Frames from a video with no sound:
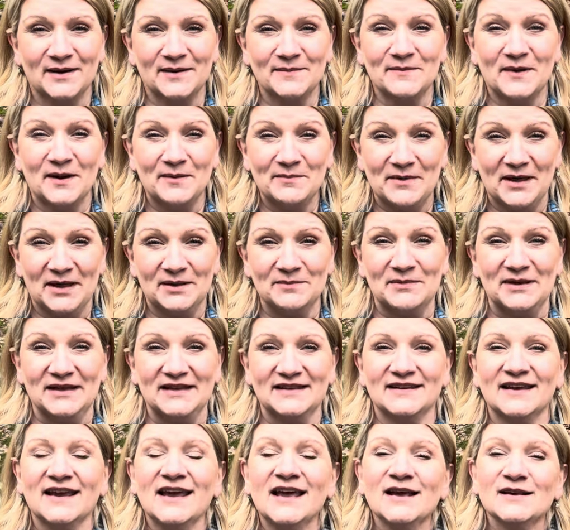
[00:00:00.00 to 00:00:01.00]
amendment.
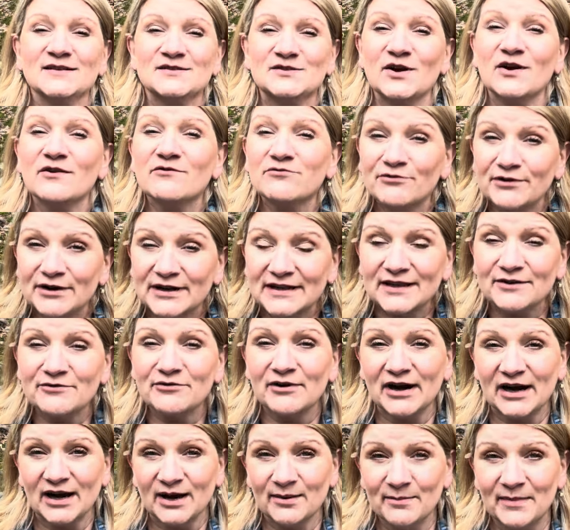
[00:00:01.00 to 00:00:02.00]
So I really
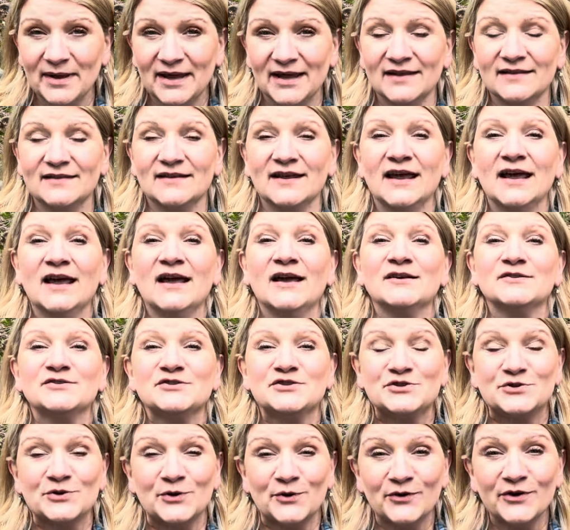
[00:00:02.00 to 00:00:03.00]
recommend
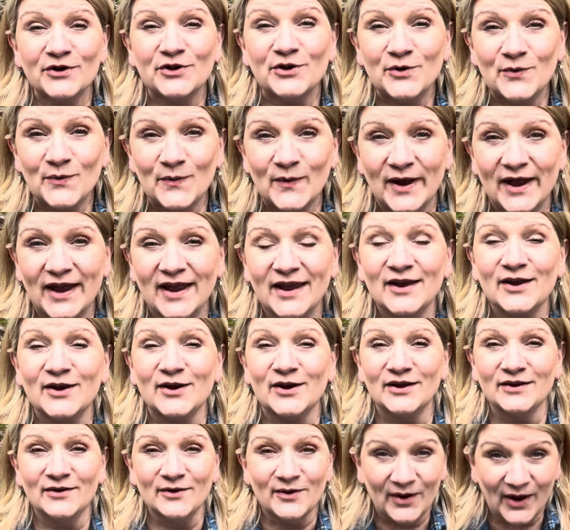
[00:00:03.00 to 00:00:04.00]
storing away
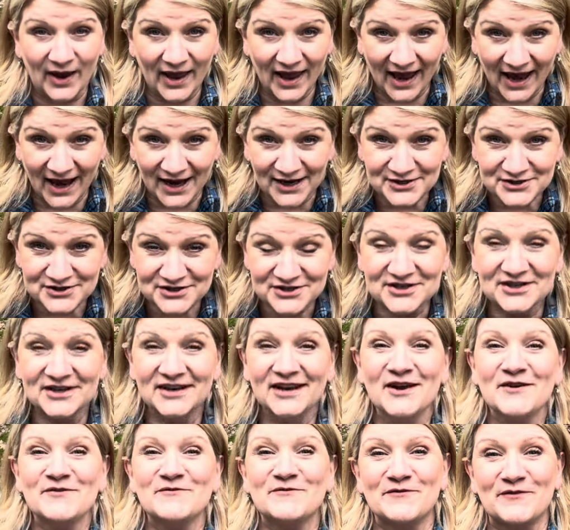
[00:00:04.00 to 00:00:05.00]
ash
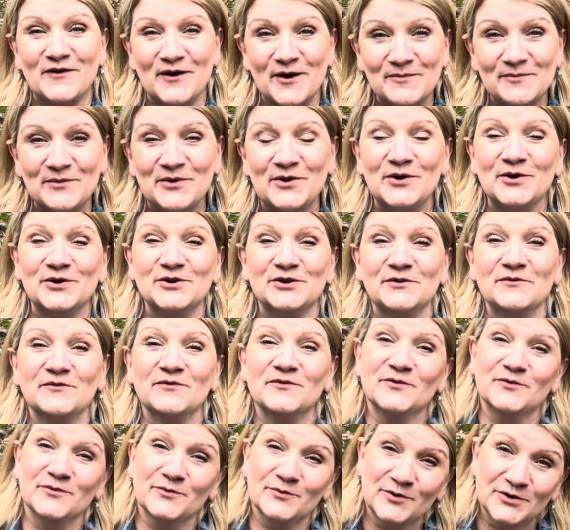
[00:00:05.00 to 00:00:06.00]
from your
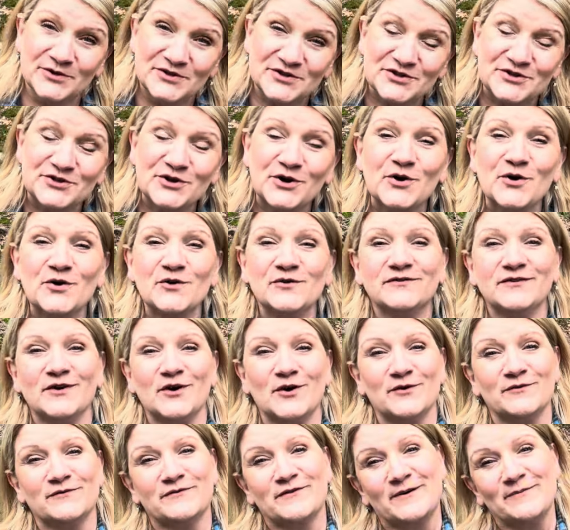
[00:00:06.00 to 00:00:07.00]
wood stove
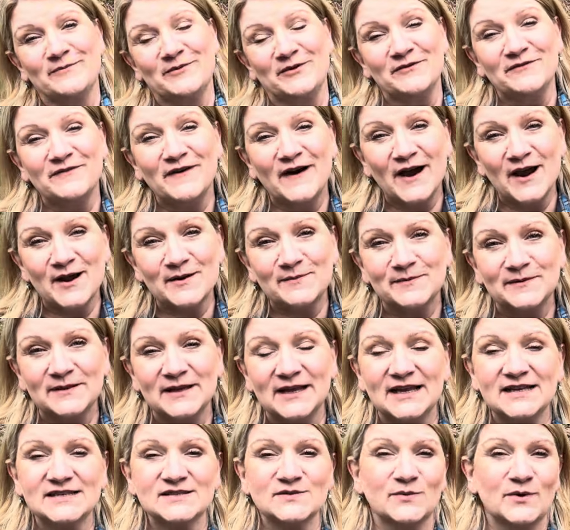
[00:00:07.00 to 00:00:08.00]
or from your
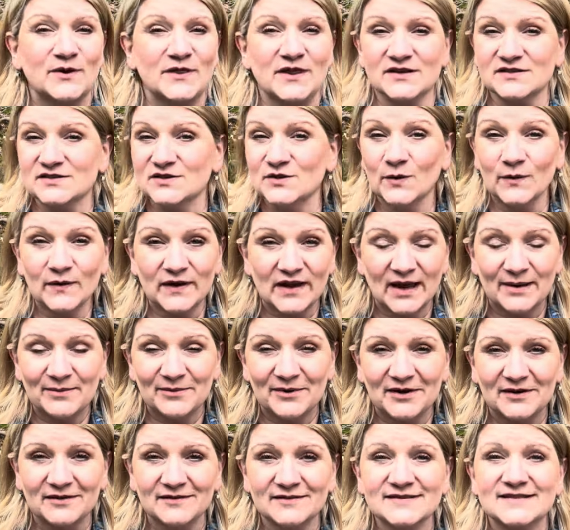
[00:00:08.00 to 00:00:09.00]
fireplace where there's no
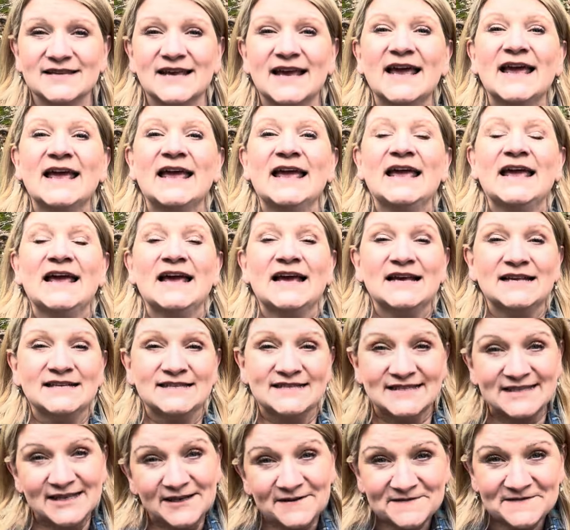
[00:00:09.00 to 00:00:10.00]
chemicals.
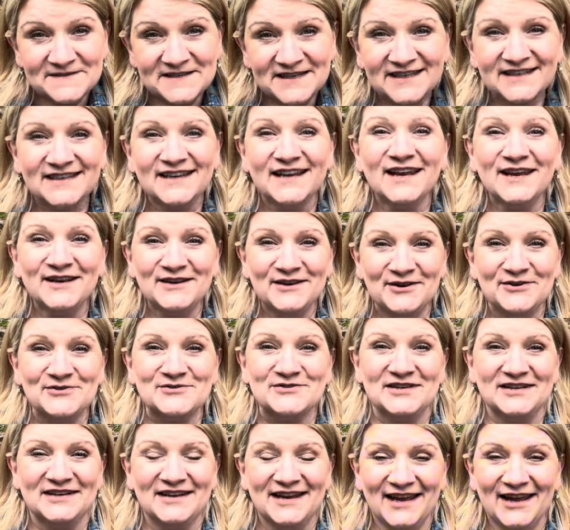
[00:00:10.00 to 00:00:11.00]
Sift it and use
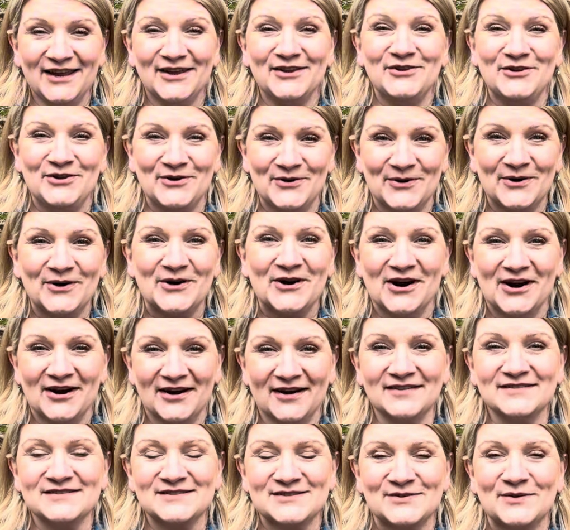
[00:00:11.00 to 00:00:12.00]
it in your
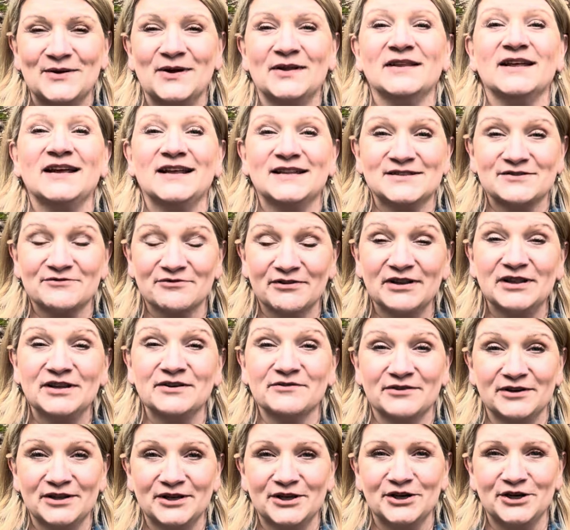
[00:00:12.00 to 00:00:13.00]
garden soil. It's
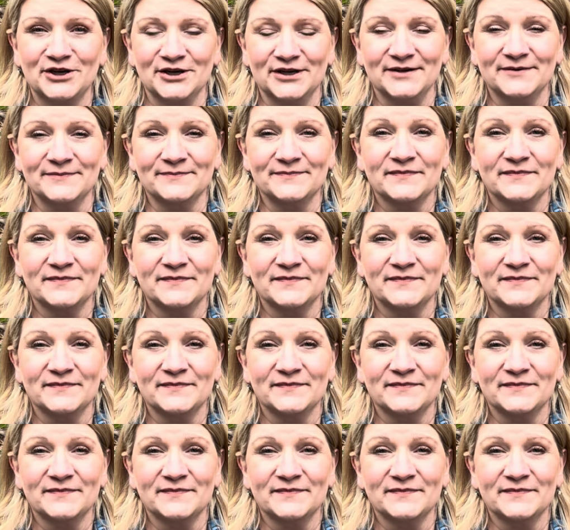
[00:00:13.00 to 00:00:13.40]
really good.